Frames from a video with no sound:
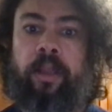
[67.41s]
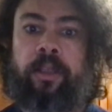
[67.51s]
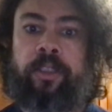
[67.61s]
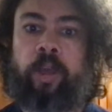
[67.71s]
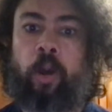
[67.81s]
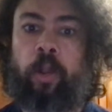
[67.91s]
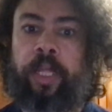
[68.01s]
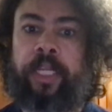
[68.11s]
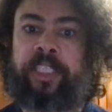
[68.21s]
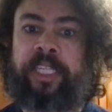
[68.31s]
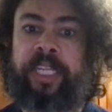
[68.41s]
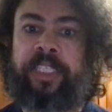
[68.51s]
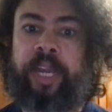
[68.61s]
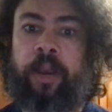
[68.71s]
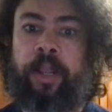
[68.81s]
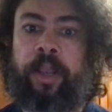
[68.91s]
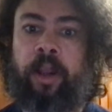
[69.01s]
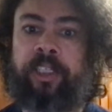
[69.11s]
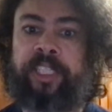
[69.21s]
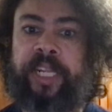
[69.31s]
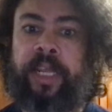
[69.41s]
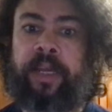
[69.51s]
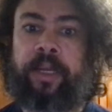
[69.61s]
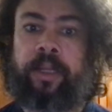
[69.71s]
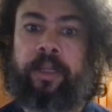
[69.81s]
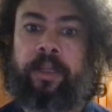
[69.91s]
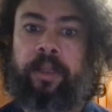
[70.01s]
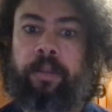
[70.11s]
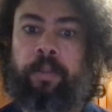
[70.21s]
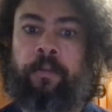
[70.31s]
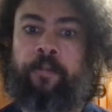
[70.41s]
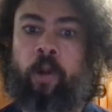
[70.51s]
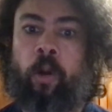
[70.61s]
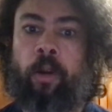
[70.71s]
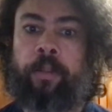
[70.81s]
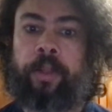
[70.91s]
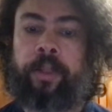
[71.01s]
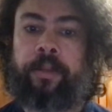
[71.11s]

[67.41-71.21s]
solely to see Jerry Garcia perform.